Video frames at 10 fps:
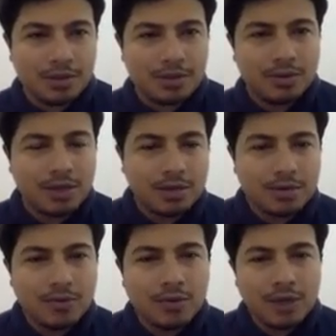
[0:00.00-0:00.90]
So you can
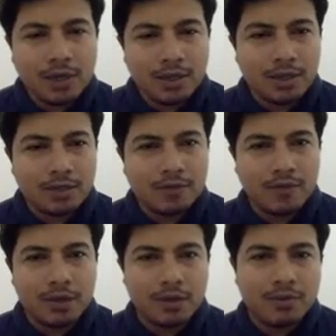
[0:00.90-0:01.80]
rewind this
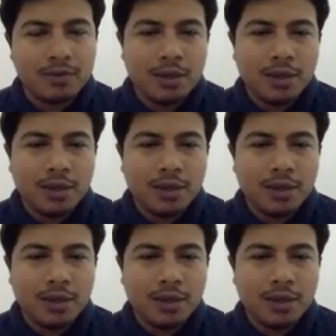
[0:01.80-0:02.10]
video